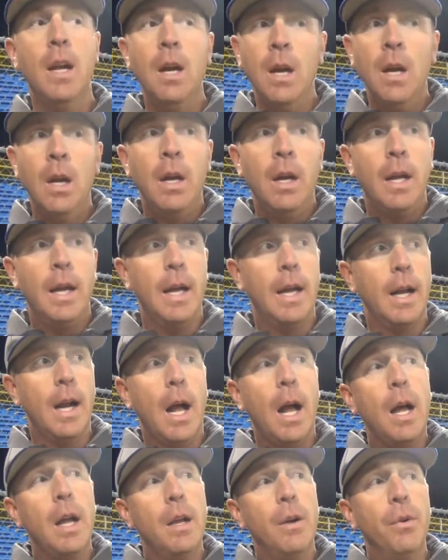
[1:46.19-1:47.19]

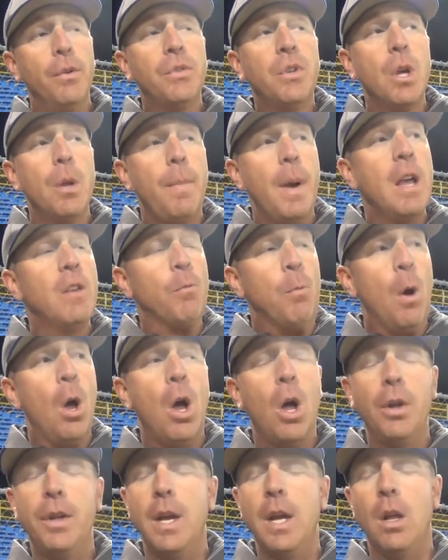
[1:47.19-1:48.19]
And it was good baseball
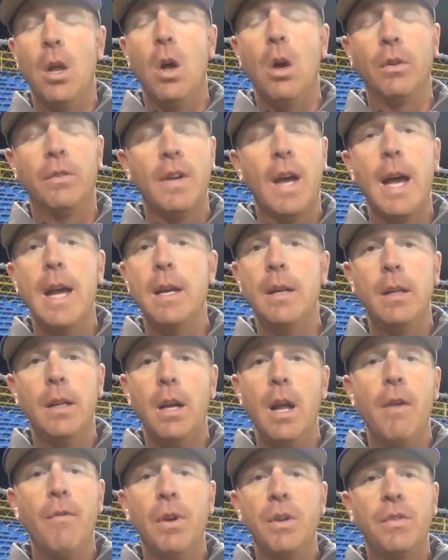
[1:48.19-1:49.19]
all day long, tight
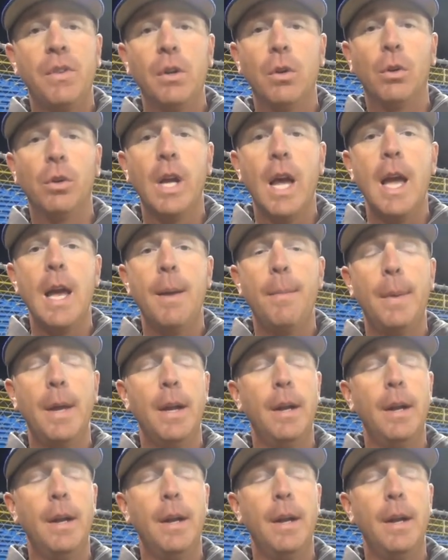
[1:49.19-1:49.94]
in every single game.